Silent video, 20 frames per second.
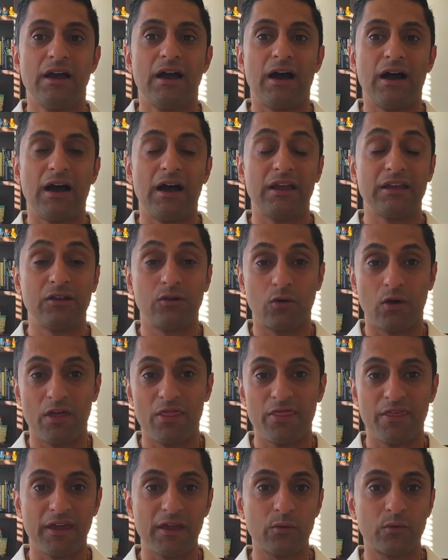
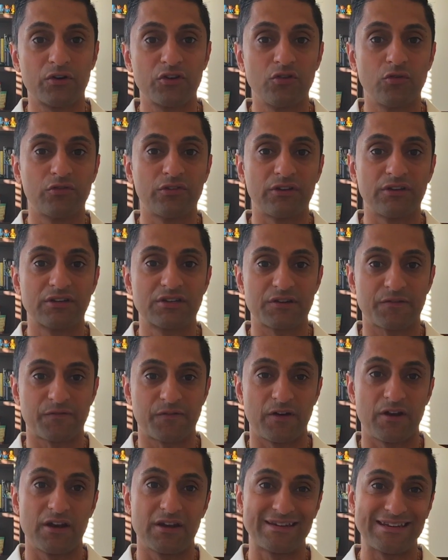and they were using
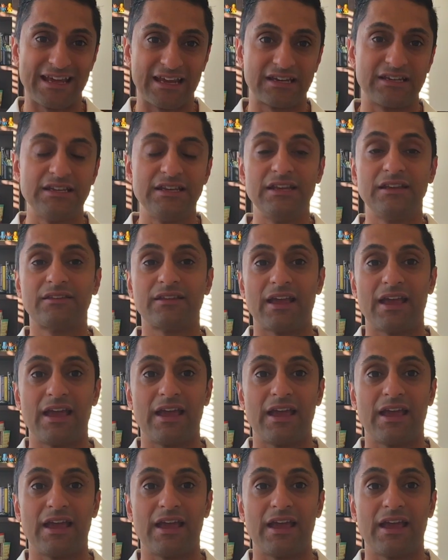different techniques